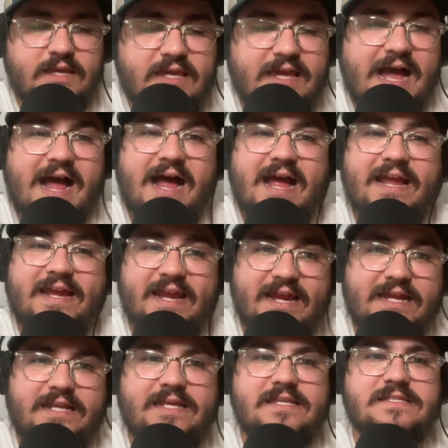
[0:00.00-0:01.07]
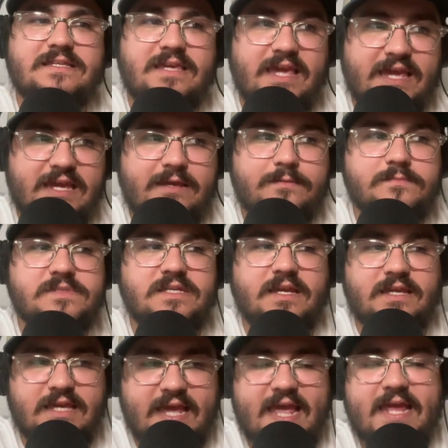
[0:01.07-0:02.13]
high 80s games
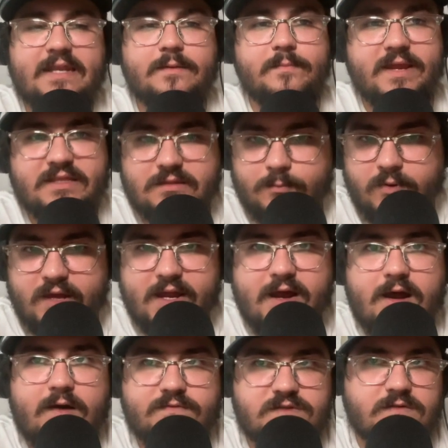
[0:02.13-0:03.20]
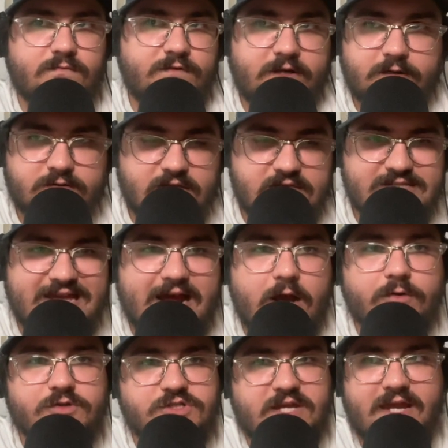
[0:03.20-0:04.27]
again and make the playoffs and figure things out
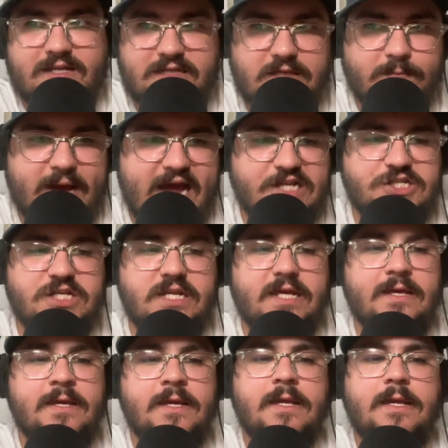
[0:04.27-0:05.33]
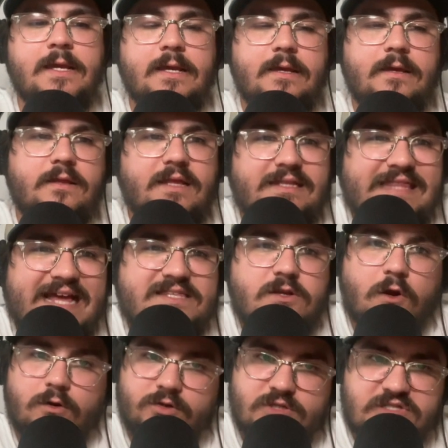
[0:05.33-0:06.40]
and just kind of keep patching it. Like, that's
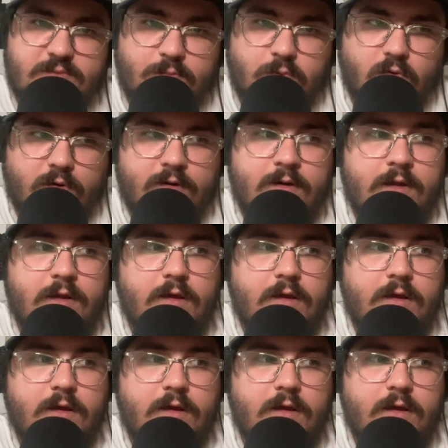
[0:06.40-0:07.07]
hard to support.